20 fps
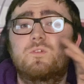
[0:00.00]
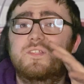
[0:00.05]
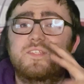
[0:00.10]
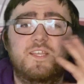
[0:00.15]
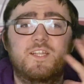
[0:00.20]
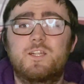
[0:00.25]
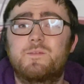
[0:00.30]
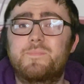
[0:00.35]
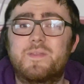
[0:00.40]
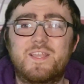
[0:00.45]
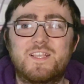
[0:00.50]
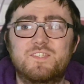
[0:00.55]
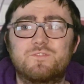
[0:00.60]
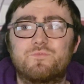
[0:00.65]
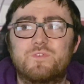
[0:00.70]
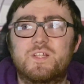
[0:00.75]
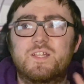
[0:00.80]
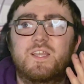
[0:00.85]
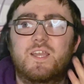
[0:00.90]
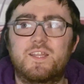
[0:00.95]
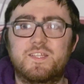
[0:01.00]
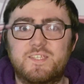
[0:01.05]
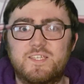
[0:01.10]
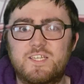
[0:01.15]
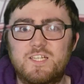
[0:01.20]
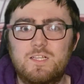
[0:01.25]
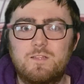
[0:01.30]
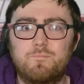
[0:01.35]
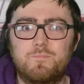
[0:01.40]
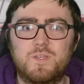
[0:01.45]
setup isn't really
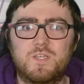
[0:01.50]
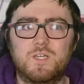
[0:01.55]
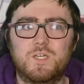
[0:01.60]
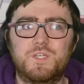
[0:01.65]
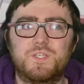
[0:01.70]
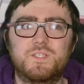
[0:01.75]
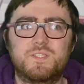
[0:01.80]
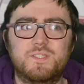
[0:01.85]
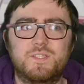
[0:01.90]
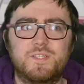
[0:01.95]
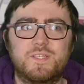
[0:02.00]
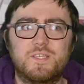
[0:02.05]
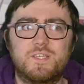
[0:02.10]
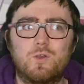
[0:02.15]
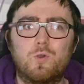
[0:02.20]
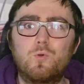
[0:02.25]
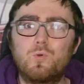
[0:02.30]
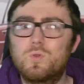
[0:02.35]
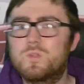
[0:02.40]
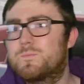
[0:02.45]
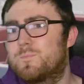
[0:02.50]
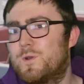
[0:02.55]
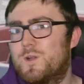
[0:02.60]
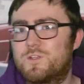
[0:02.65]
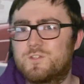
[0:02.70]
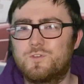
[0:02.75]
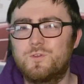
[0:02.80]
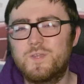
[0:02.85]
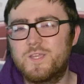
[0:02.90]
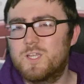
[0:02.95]
ideal because the old
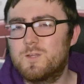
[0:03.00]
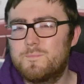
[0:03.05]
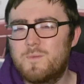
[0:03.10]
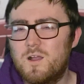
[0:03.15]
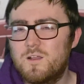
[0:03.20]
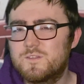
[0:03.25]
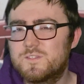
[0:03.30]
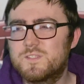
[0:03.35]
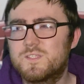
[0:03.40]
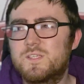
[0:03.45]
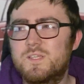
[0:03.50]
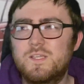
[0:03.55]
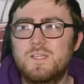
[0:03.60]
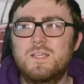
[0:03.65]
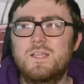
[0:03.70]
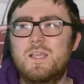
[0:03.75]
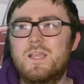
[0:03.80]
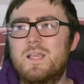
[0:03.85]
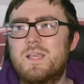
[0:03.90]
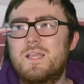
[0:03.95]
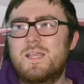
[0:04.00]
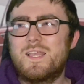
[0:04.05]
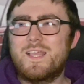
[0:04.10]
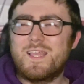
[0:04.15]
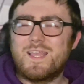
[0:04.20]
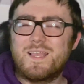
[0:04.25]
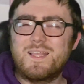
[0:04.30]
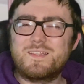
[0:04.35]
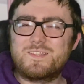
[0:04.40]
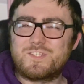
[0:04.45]
Mark II gearbox
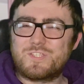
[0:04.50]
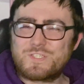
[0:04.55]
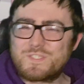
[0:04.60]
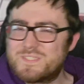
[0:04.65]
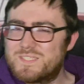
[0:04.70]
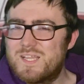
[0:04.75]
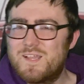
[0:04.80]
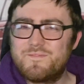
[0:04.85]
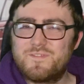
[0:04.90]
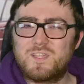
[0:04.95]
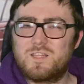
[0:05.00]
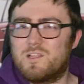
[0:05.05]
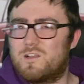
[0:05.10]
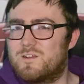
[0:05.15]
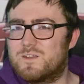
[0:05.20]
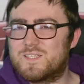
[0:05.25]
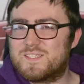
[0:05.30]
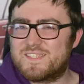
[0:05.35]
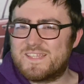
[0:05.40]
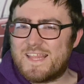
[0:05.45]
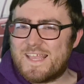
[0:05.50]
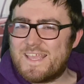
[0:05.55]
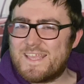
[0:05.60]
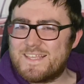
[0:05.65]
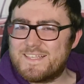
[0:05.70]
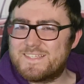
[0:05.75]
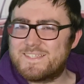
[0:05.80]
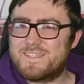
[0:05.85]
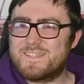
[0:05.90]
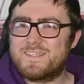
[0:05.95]
doesn't have the longest
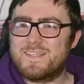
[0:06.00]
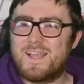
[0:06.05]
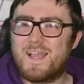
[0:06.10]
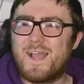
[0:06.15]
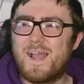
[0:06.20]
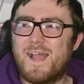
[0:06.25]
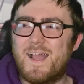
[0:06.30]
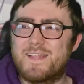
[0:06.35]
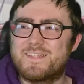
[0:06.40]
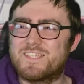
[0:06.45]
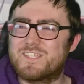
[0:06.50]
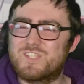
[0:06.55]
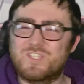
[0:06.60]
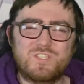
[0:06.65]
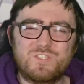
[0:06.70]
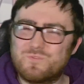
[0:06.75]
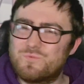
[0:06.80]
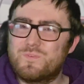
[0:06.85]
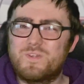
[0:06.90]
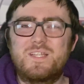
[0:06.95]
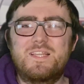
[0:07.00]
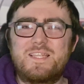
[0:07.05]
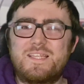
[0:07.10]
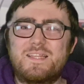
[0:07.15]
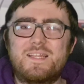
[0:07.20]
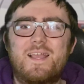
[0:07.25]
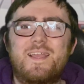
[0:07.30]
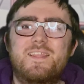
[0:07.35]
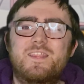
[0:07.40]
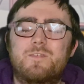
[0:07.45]
legs, and it doesn't really
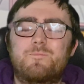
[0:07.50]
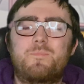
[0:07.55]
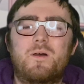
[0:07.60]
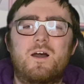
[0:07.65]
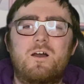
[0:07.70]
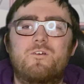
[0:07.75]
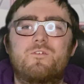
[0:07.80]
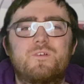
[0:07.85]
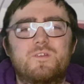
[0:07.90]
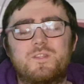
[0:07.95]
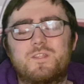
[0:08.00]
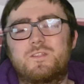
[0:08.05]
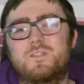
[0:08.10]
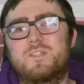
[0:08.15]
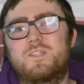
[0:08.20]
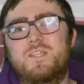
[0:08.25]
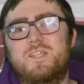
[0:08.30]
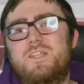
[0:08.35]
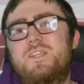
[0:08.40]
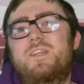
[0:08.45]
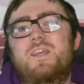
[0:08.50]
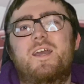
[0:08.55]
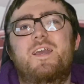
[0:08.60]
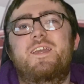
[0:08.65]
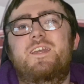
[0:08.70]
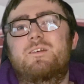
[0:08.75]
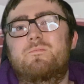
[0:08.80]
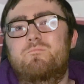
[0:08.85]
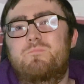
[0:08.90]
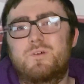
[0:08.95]
like the power that the
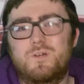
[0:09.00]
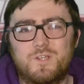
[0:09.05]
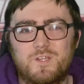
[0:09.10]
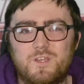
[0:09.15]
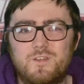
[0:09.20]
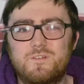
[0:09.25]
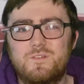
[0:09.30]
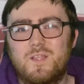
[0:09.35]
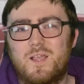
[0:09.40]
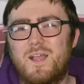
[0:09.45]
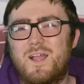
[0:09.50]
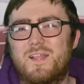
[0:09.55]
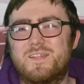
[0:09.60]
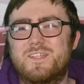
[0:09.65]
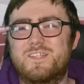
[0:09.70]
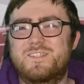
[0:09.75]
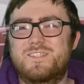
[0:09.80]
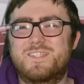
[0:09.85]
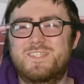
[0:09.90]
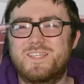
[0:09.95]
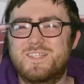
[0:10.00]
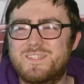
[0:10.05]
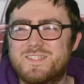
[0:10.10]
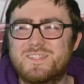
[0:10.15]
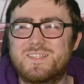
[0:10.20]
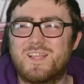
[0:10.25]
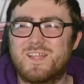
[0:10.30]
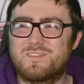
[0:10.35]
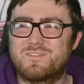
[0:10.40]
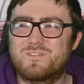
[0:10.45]
TDI can put out, and it
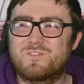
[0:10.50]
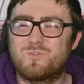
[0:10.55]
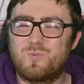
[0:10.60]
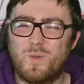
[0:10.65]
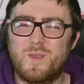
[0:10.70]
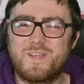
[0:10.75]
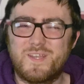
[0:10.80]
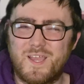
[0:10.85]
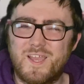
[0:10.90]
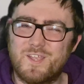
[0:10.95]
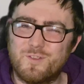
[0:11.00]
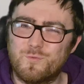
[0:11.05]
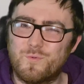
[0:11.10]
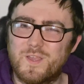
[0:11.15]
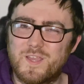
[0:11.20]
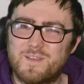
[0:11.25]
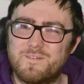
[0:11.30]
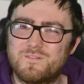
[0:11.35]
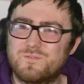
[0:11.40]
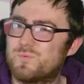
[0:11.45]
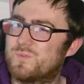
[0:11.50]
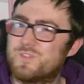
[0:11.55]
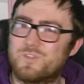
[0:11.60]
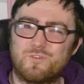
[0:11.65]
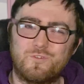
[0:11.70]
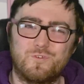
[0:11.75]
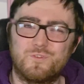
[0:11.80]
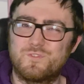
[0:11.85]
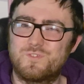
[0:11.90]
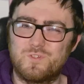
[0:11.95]
sits at quite high revs when you're
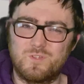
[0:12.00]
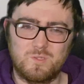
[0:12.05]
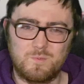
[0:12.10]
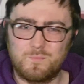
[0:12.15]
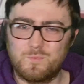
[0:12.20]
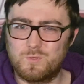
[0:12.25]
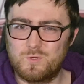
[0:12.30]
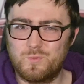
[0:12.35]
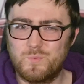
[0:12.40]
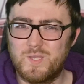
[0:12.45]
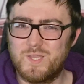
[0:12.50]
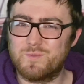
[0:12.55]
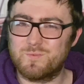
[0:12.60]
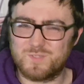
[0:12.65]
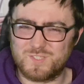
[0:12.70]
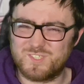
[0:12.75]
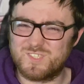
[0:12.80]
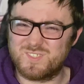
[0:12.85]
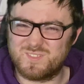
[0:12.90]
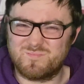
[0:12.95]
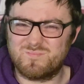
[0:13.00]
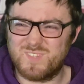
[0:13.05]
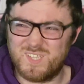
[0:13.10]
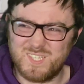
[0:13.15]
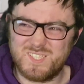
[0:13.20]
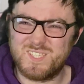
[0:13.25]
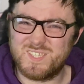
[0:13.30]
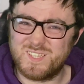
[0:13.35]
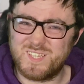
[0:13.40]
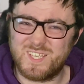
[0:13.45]
cruising on the motorway, which just
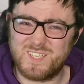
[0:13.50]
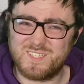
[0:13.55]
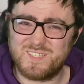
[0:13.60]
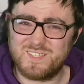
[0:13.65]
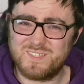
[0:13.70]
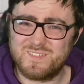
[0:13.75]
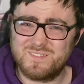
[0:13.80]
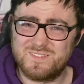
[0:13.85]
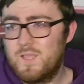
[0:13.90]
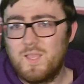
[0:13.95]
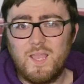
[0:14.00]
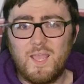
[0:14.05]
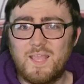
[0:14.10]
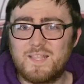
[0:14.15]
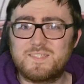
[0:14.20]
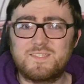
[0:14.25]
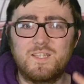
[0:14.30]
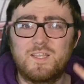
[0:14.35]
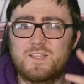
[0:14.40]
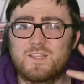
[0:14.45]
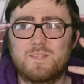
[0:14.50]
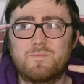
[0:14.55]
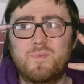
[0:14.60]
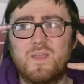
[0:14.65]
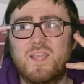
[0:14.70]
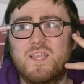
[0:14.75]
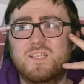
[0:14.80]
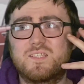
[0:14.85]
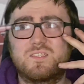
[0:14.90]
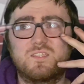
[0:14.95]
isn't nice. It's not the
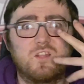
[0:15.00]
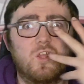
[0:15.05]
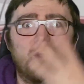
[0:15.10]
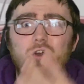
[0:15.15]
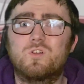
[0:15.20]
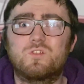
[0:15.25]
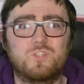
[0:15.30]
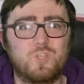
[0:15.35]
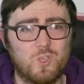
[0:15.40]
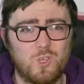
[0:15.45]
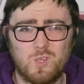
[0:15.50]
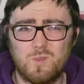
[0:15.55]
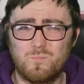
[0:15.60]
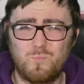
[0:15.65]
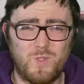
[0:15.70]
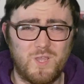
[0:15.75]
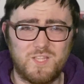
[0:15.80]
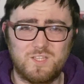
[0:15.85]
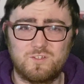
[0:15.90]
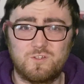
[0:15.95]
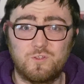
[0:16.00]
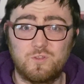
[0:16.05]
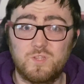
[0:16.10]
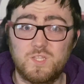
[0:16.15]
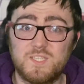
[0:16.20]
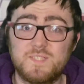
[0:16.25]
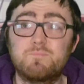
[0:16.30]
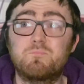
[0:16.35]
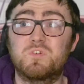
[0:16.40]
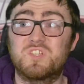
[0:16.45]
best long-term way to do
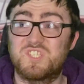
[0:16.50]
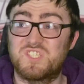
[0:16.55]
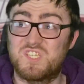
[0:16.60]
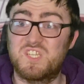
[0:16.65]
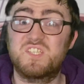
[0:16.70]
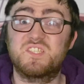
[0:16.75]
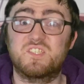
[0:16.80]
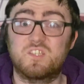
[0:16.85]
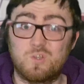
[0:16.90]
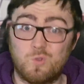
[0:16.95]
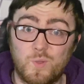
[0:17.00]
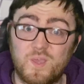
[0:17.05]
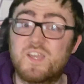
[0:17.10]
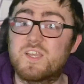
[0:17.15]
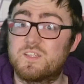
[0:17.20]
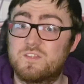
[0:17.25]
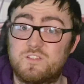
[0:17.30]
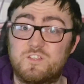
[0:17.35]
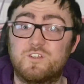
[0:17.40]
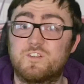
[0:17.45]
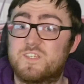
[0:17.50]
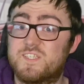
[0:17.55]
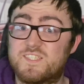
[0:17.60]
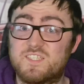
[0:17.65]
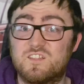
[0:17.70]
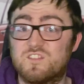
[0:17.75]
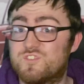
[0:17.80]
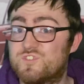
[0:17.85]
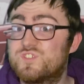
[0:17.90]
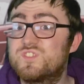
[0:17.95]
this, but it is a quick and dirty
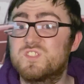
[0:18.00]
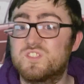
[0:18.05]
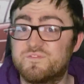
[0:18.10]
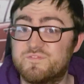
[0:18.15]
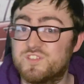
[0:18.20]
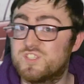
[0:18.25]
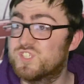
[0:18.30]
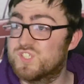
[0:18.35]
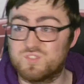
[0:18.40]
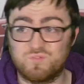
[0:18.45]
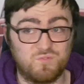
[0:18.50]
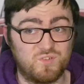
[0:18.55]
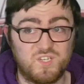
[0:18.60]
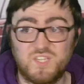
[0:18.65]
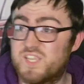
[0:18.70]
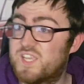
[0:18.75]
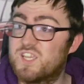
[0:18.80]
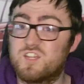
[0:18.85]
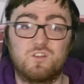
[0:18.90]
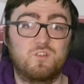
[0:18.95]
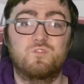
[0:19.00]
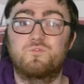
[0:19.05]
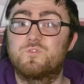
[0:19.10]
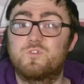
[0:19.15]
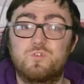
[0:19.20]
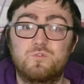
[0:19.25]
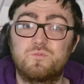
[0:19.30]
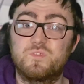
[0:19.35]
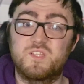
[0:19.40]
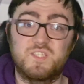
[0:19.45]
solution if you just want to get on the
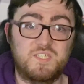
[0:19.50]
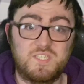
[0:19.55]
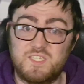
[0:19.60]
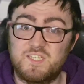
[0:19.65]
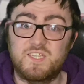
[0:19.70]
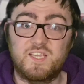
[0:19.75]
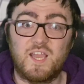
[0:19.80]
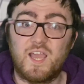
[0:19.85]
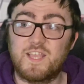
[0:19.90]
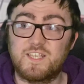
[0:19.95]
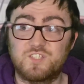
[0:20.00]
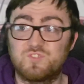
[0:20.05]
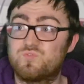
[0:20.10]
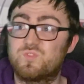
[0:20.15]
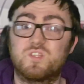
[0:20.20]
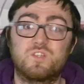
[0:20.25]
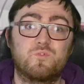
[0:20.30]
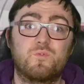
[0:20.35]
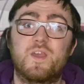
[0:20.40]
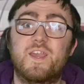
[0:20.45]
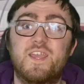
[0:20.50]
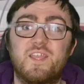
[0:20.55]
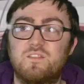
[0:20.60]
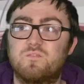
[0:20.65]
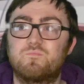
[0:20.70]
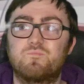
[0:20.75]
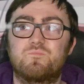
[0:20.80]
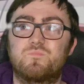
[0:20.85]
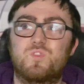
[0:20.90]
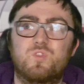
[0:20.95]
road with the TDI straight away
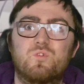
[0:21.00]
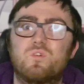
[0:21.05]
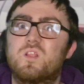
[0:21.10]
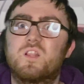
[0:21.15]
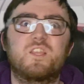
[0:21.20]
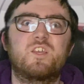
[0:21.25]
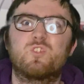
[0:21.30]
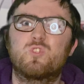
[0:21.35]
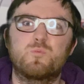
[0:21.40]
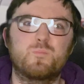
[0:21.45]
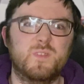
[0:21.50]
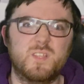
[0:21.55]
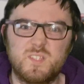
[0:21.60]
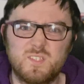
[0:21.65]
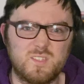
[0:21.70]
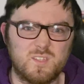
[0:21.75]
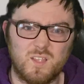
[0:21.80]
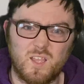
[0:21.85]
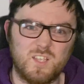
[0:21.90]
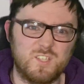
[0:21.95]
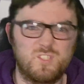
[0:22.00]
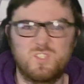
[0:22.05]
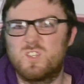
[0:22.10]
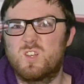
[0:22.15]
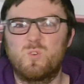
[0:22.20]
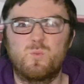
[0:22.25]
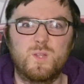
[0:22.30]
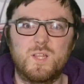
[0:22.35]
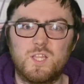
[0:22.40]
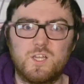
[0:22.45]
and do all the other bits as you
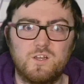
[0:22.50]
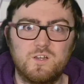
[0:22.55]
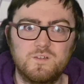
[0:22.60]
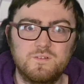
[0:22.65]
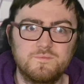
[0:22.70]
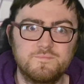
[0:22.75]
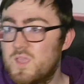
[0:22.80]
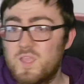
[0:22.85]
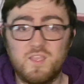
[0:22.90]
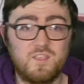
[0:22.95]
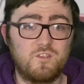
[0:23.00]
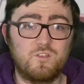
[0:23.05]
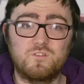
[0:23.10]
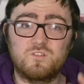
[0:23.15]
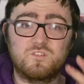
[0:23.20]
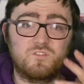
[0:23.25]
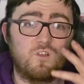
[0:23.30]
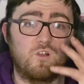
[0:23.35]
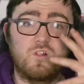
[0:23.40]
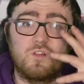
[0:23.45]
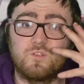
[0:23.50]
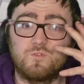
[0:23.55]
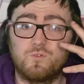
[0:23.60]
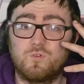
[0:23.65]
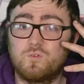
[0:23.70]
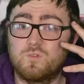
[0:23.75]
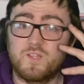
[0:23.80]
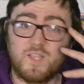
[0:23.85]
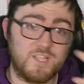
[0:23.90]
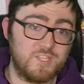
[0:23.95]
go along. It uses all your
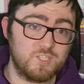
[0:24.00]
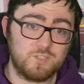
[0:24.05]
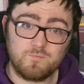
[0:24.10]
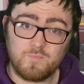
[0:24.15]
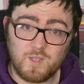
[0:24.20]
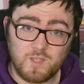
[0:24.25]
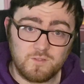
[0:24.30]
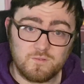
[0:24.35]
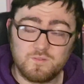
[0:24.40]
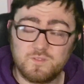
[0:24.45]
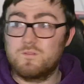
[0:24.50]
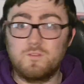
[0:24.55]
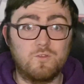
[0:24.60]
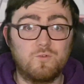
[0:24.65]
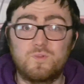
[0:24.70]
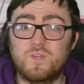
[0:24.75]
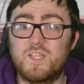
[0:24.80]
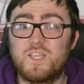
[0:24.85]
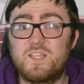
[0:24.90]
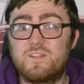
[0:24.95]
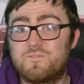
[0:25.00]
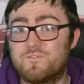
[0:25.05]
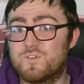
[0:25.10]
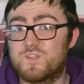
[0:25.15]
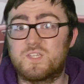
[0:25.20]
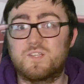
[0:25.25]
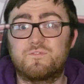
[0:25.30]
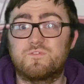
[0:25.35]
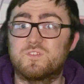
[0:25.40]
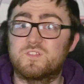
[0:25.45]
old engine mounts, no need for a
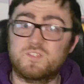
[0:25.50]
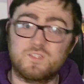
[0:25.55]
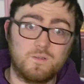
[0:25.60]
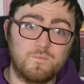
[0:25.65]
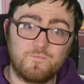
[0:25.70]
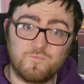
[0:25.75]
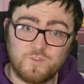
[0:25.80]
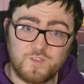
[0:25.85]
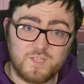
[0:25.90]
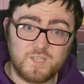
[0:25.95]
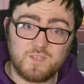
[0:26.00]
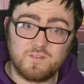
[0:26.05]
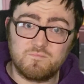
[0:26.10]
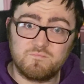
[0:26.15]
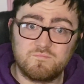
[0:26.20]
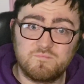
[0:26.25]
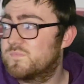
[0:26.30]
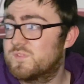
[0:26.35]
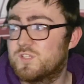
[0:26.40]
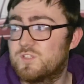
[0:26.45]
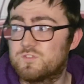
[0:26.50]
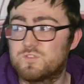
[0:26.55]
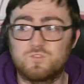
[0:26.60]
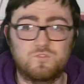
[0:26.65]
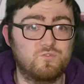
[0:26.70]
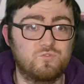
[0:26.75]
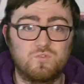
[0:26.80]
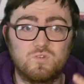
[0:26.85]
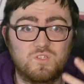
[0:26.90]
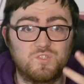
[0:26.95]
different subframe, uses
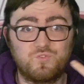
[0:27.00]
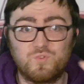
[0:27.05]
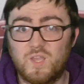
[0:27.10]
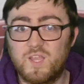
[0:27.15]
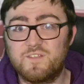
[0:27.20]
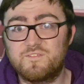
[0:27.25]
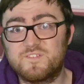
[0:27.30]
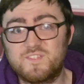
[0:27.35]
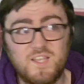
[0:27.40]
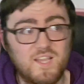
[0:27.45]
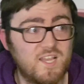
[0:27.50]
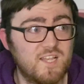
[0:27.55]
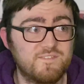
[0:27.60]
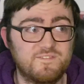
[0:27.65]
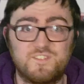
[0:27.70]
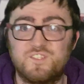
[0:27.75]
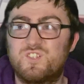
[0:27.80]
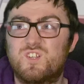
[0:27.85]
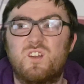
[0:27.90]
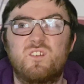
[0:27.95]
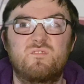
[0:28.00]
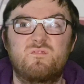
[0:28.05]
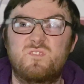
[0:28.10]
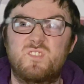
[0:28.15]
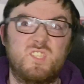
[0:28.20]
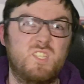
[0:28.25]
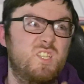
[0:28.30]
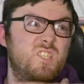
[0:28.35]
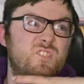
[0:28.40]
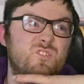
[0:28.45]
your old drive shafts, you don't
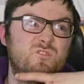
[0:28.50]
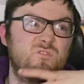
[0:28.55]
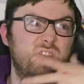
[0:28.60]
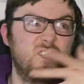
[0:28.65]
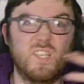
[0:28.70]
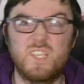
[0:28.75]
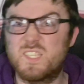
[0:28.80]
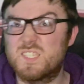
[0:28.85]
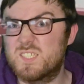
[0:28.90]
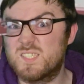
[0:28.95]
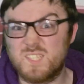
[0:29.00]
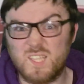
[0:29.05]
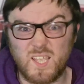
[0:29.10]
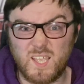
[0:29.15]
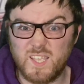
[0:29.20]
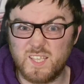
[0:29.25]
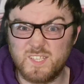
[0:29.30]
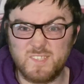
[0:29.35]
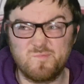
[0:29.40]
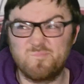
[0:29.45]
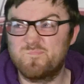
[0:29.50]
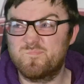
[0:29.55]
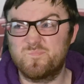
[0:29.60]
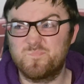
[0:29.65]
change your diesel tank.